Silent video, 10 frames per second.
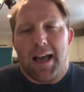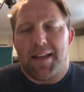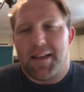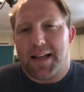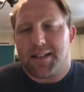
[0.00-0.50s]

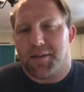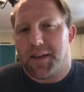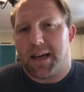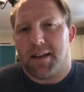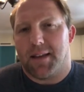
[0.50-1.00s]
And that's the
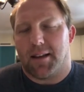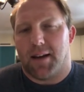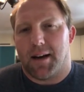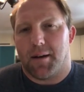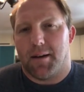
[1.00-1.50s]
thing. I think a
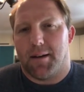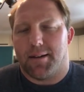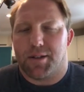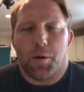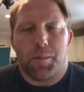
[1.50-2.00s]
lot of
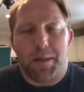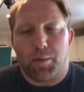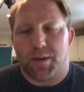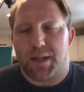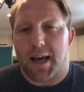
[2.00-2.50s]
certain
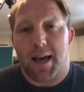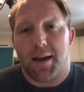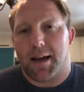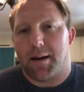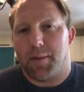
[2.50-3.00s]
people would say, hey,
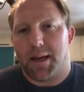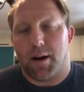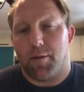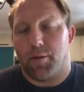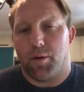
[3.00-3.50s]
you got to be
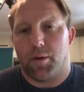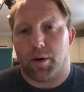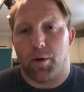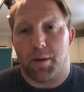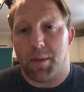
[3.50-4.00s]
careful
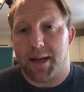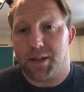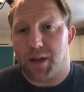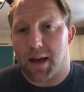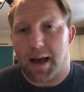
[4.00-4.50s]
recruiting
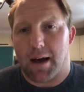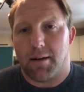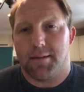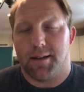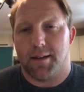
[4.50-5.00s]
BJ
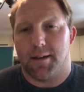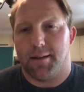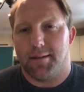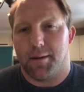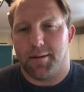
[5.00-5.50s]
out to
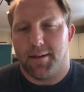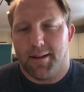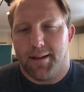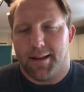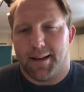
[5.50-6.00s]
the
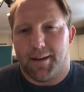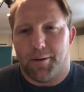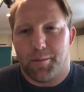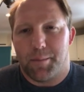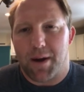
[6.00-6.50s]
you
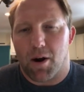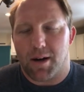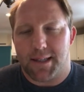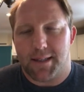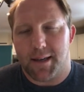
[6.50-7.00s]
know,
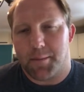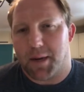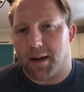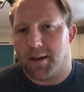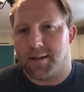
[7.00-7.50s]
PRTC,
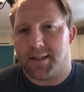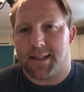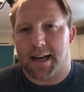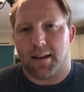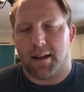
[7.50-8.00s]
because
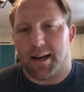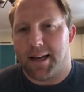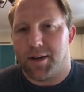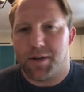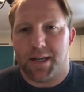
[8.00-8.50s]
he's had a lot of
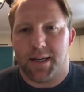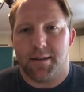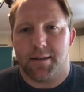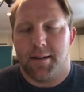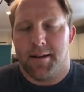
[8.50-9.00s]

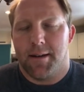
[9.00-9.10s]
injuries.